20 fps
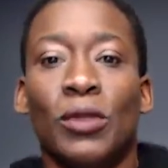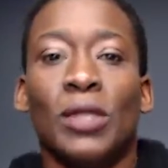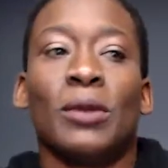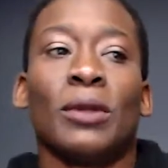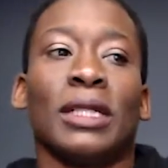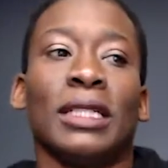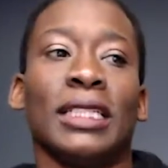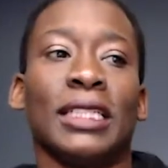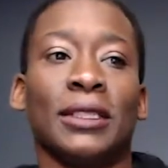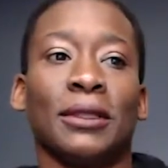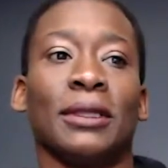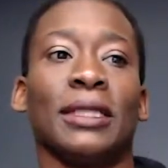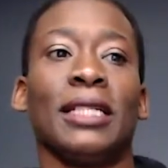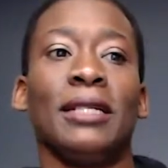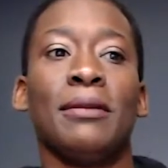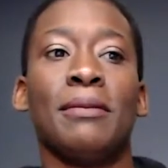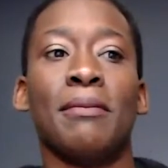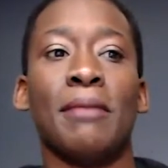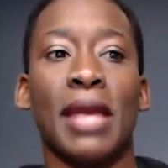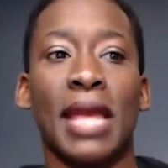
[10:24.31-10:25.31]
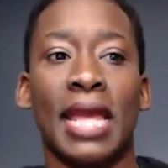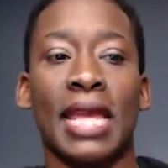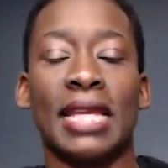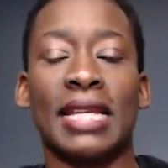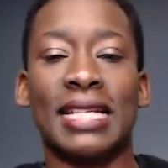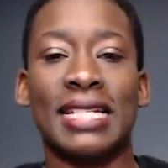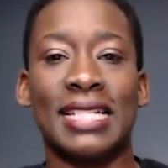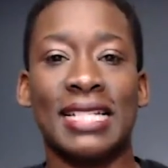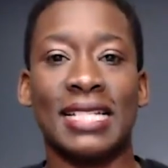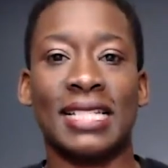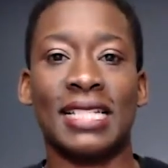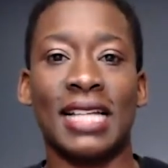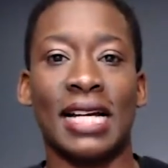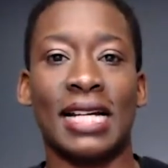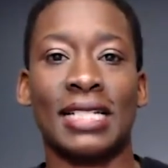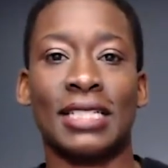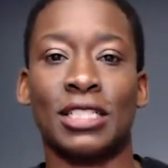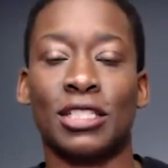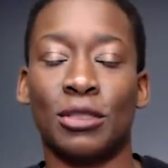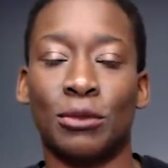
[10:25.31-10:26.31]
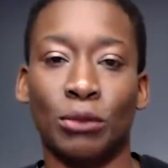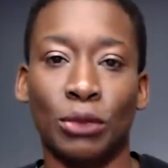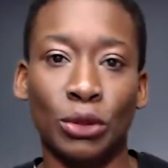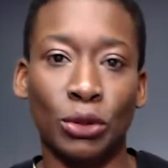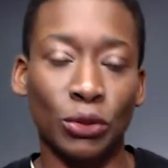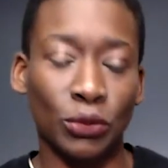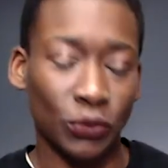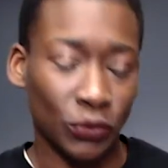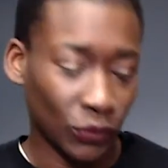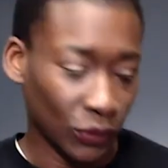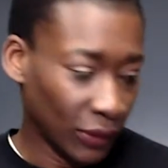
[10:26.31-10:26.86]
We were literally made and designed to move.